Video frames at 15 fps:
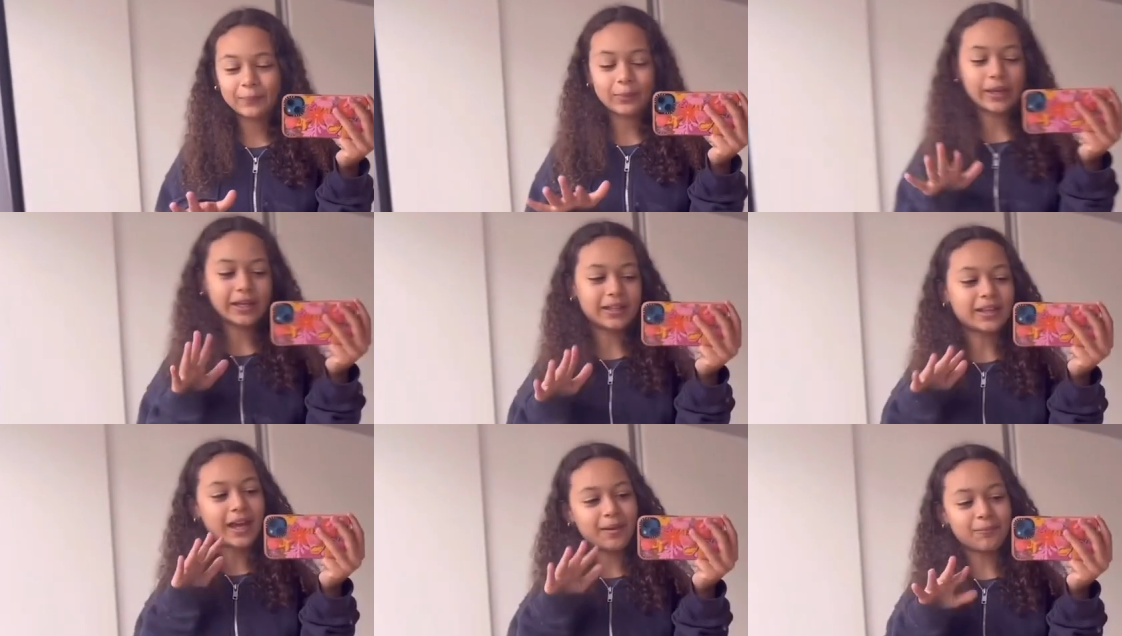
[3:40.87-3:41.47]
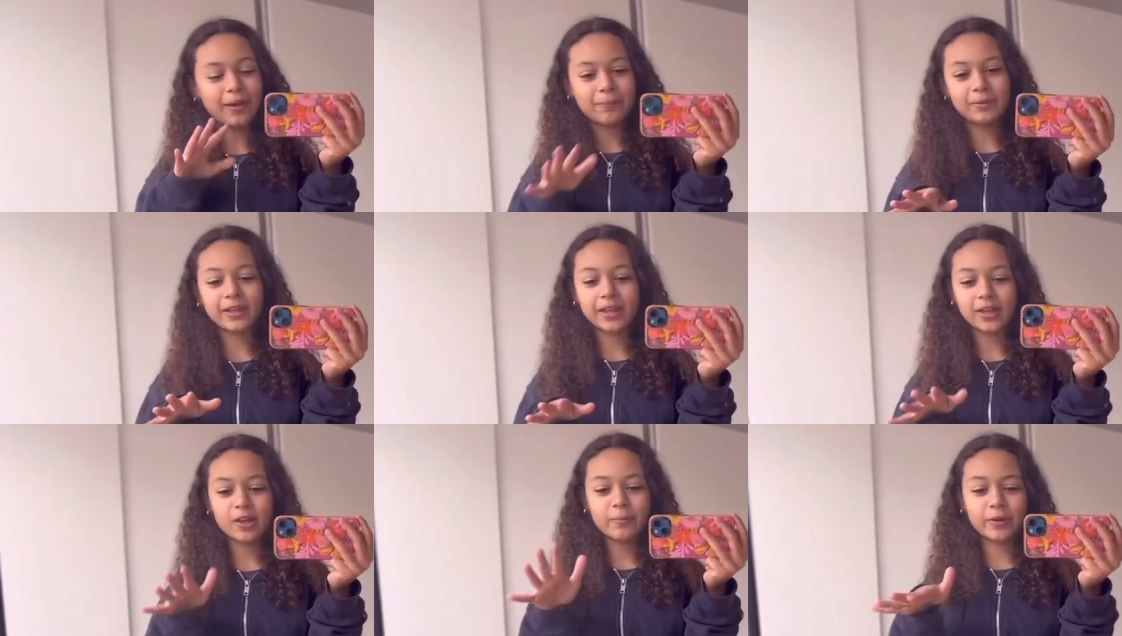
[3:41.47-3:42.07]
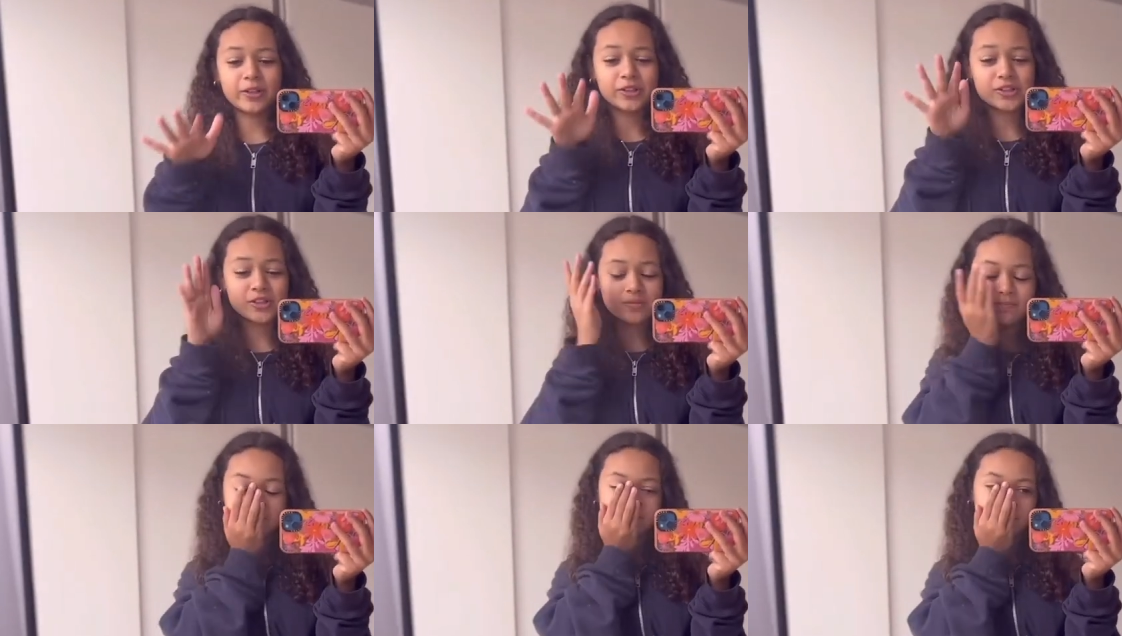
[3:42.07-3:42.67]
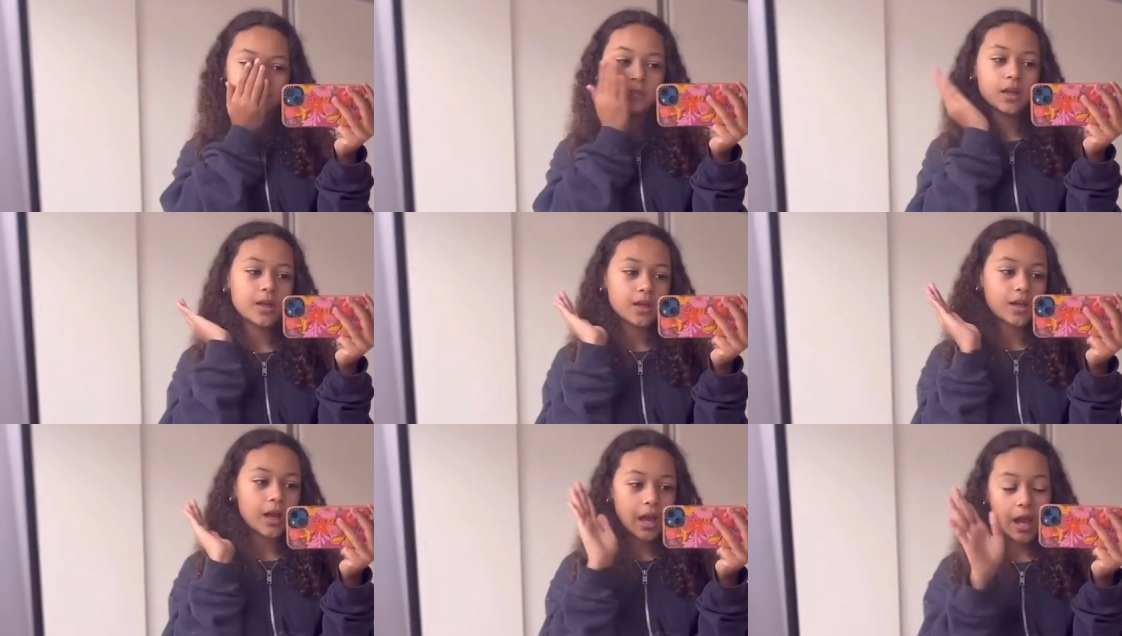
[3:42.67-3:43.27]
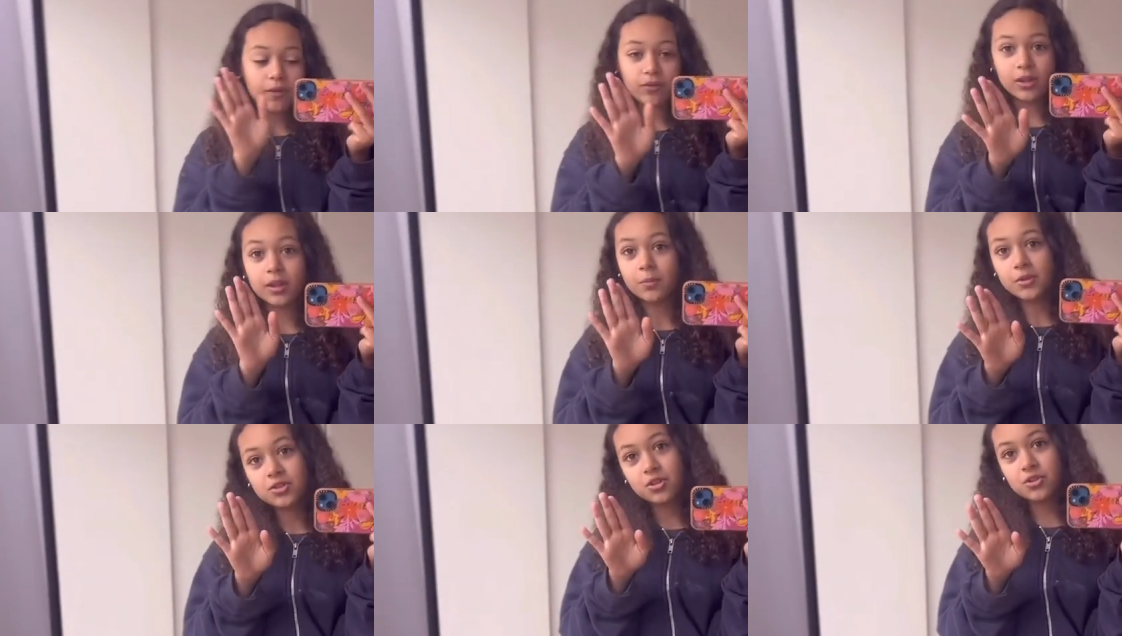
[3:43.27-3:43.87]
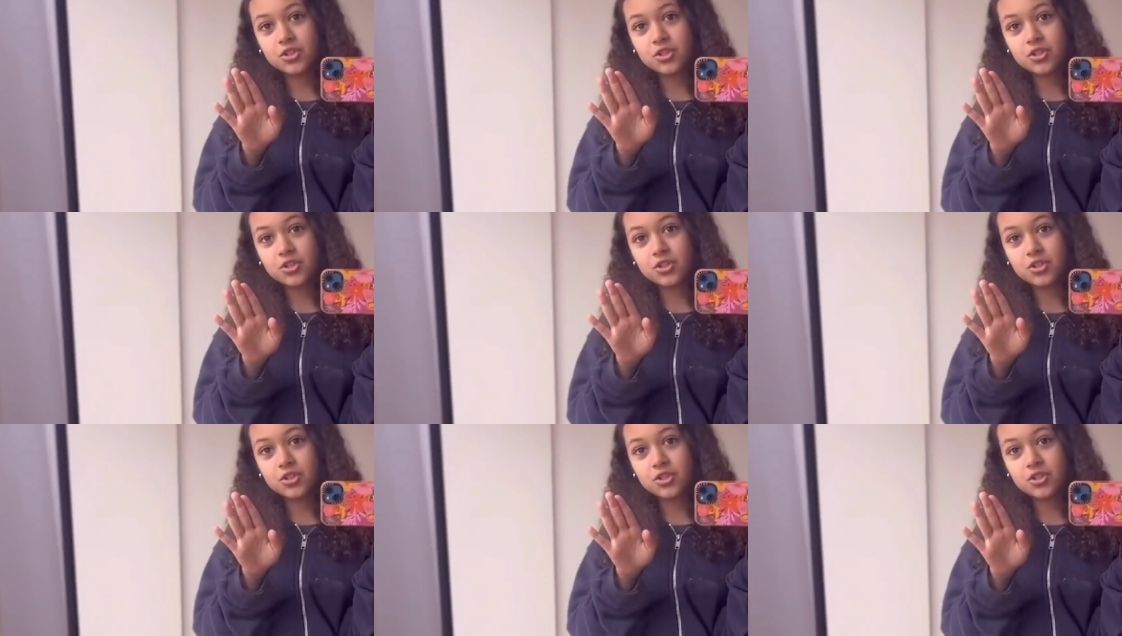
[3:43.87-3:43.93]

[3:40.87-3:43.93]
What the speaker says: Like, I might be like, oh my gosh, I really miss those